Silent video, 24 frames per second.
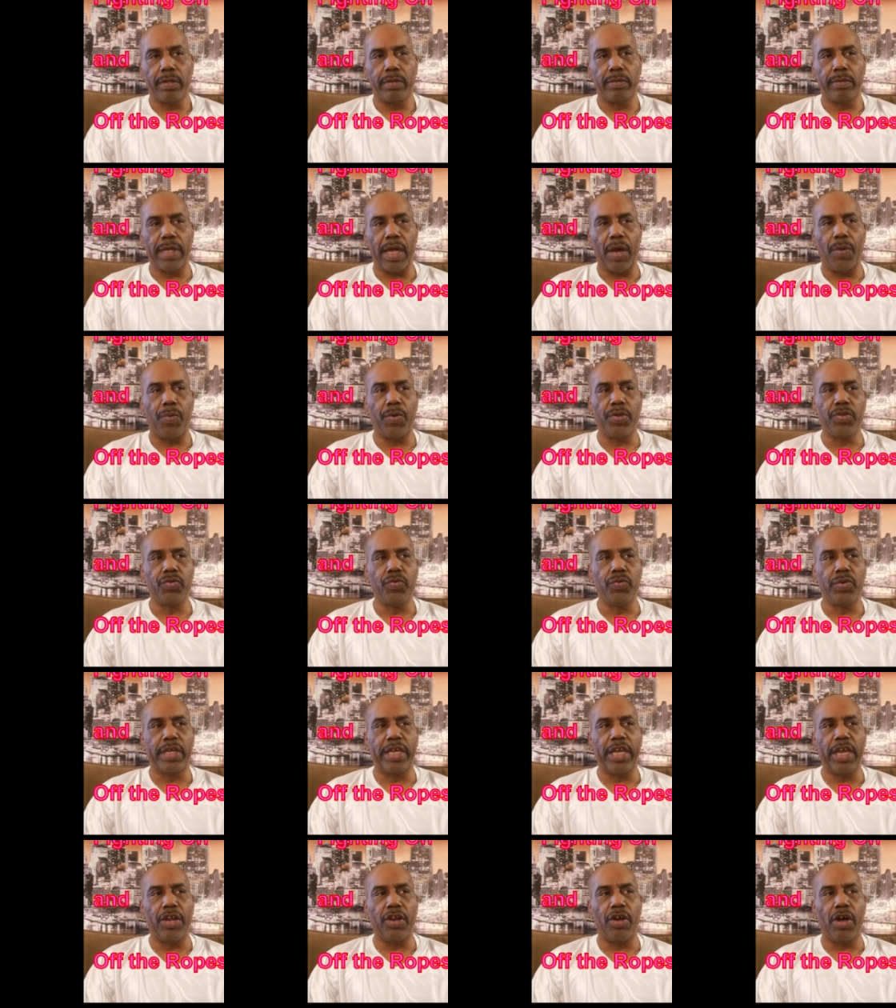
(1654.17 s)
That when you
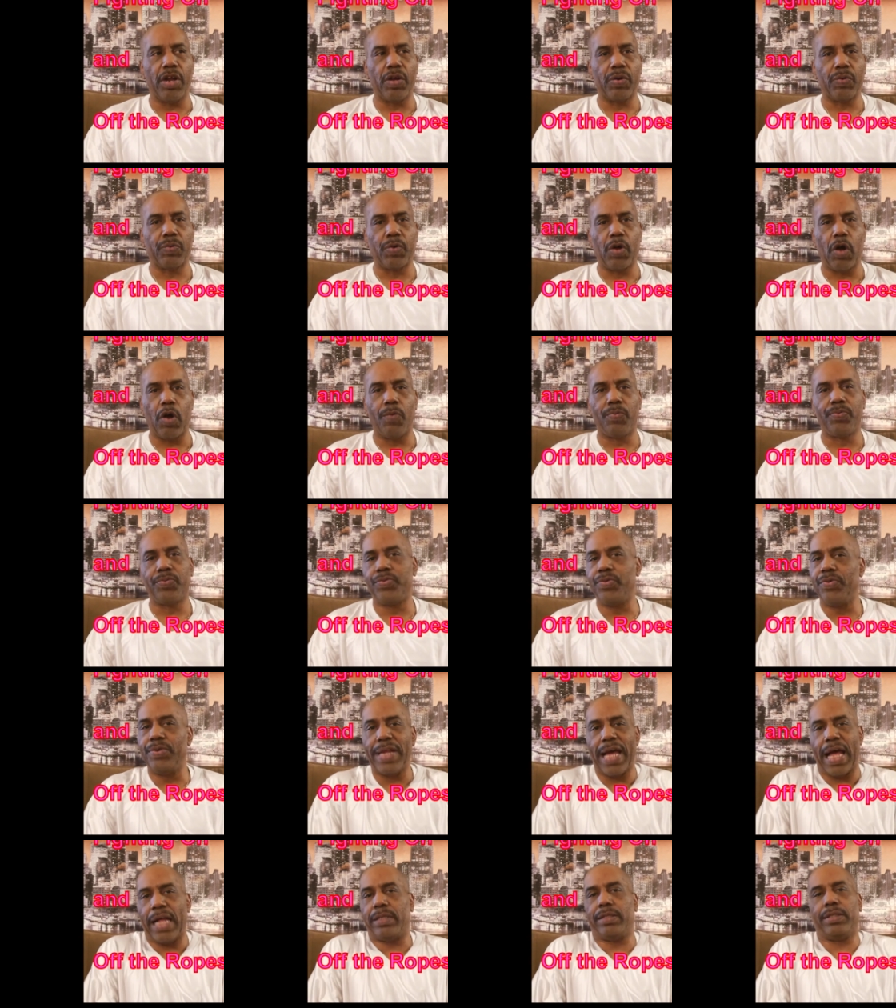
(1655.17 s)
get on the ropes,
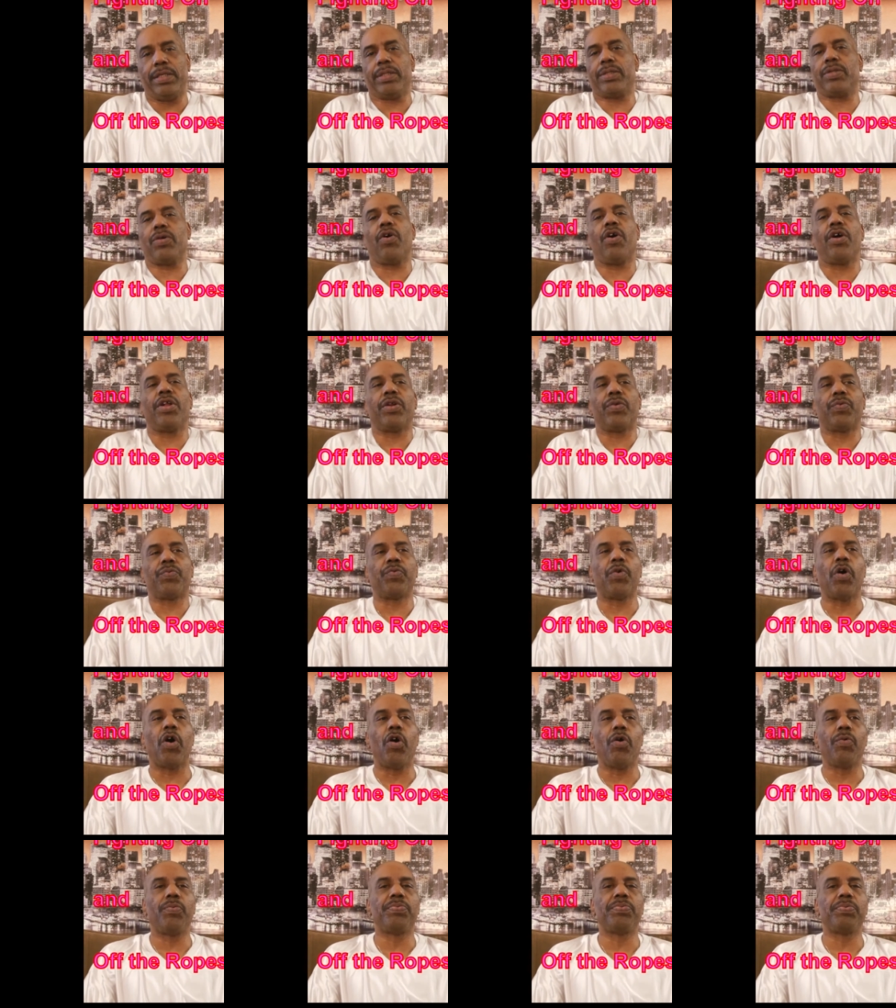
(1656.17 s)
you're not just on the
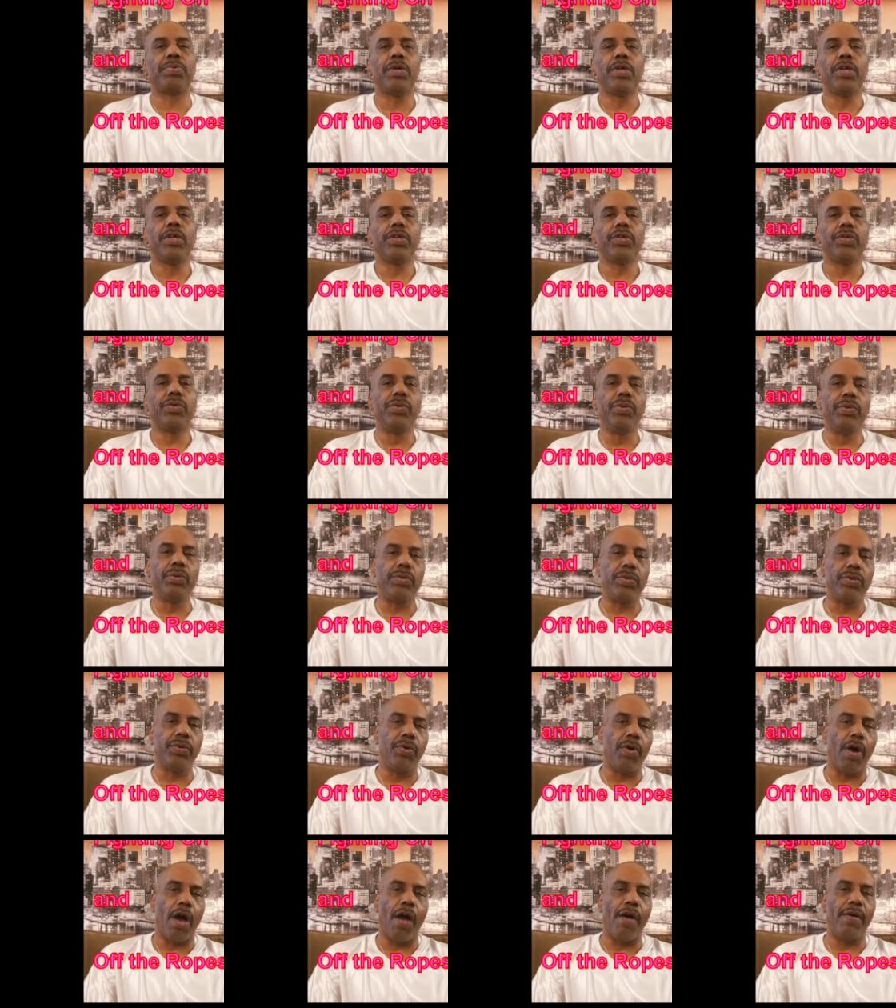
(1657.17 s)
ropes,
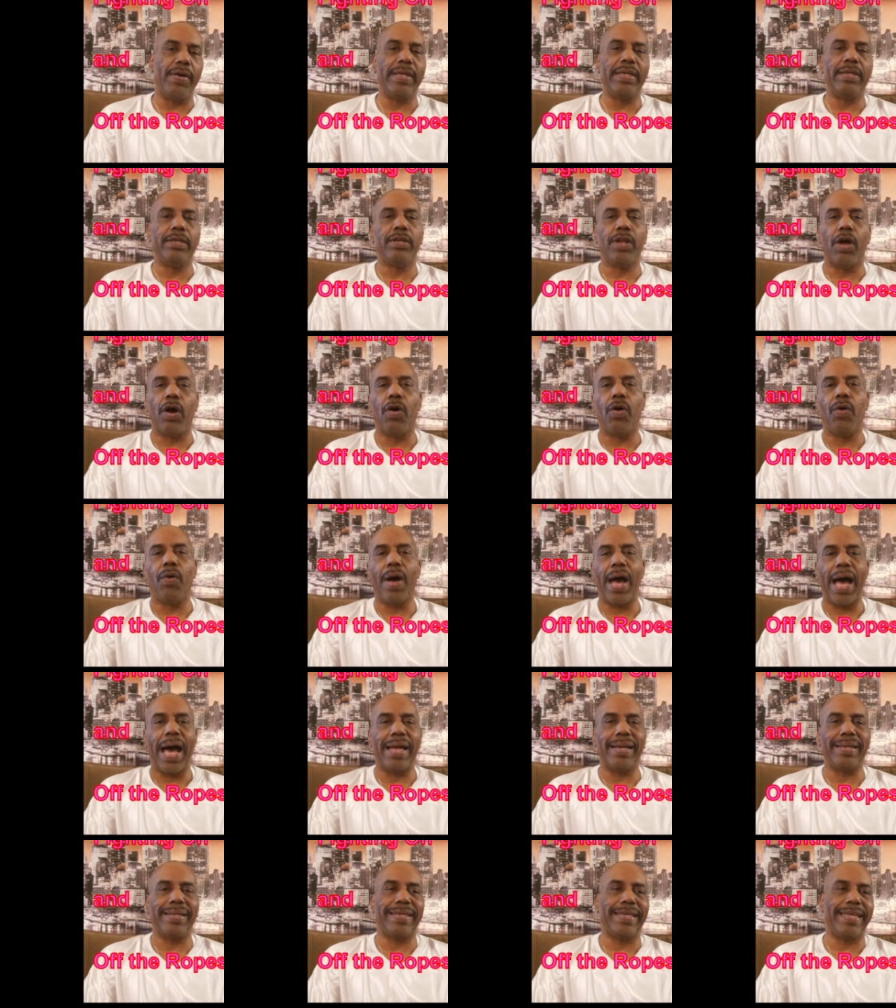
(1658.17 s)
you already know
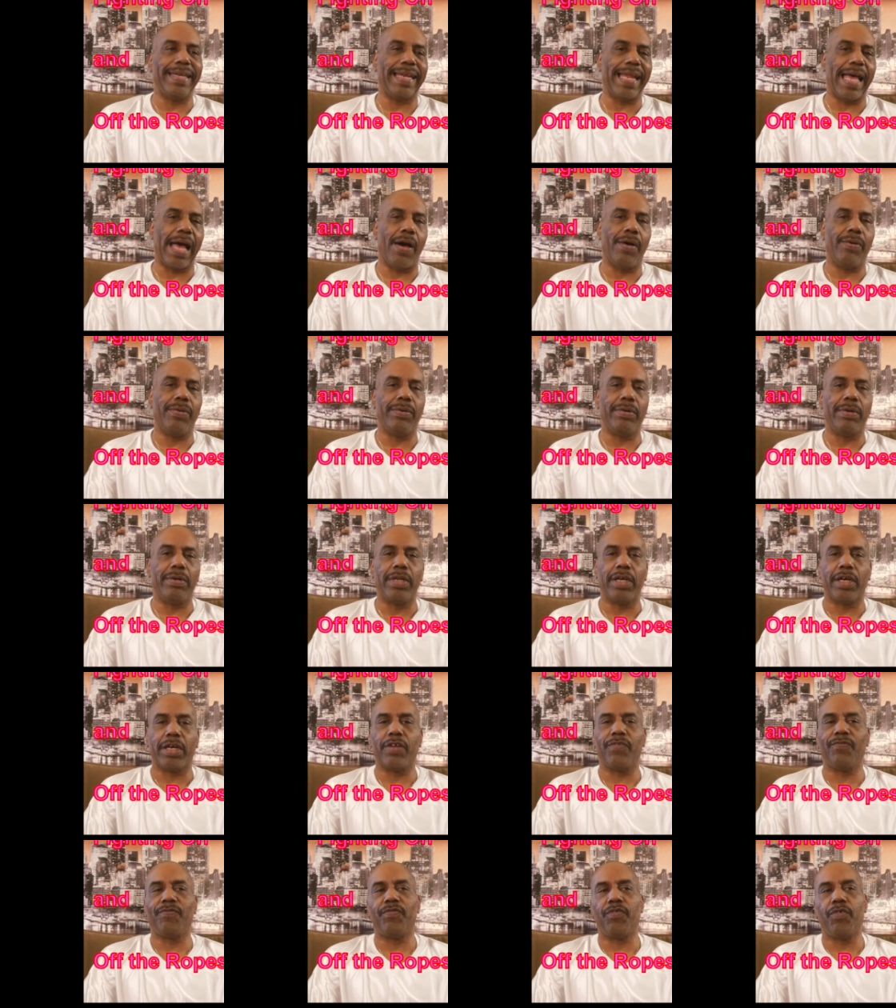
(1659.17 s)
how to get out and
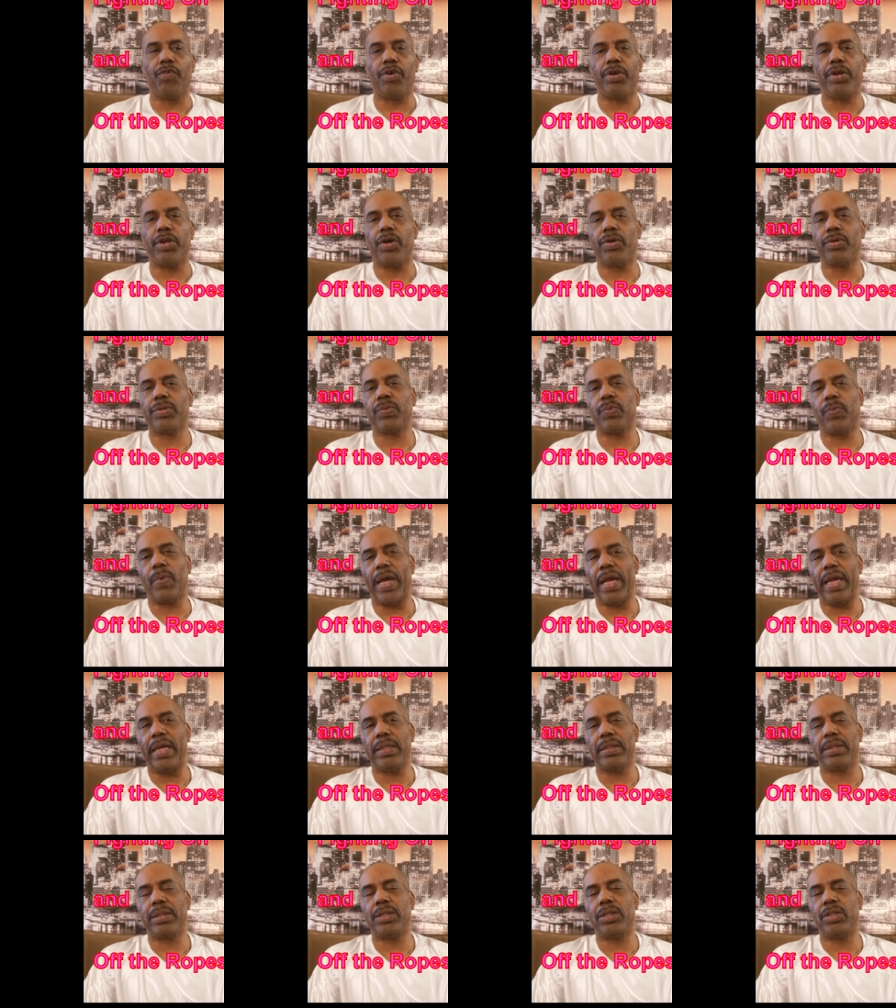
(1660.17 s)
looking for those
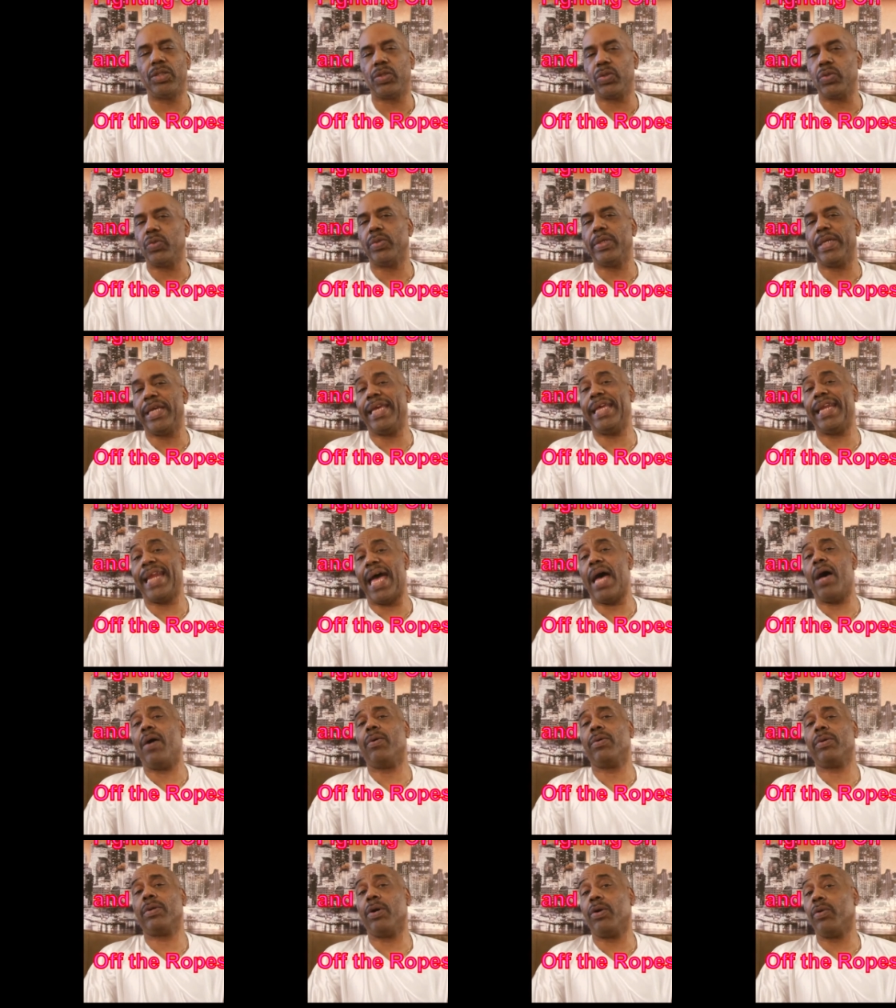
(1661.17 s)
ways to get
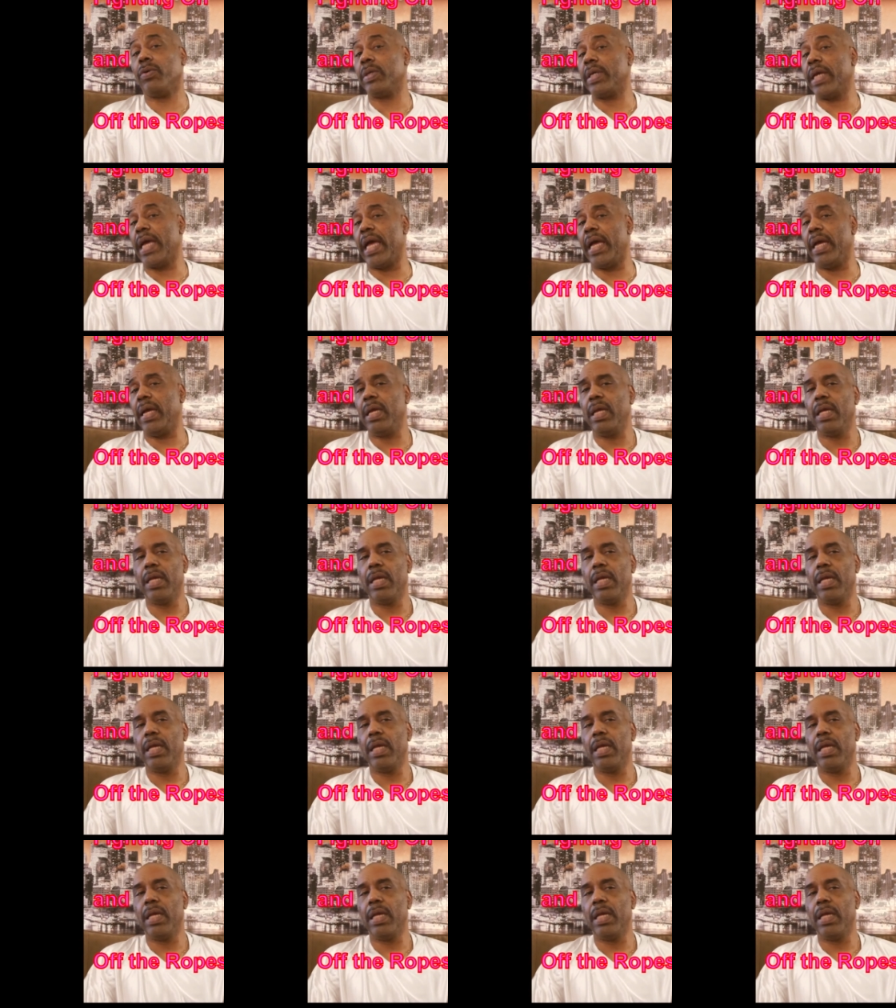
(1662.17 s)
out, okay?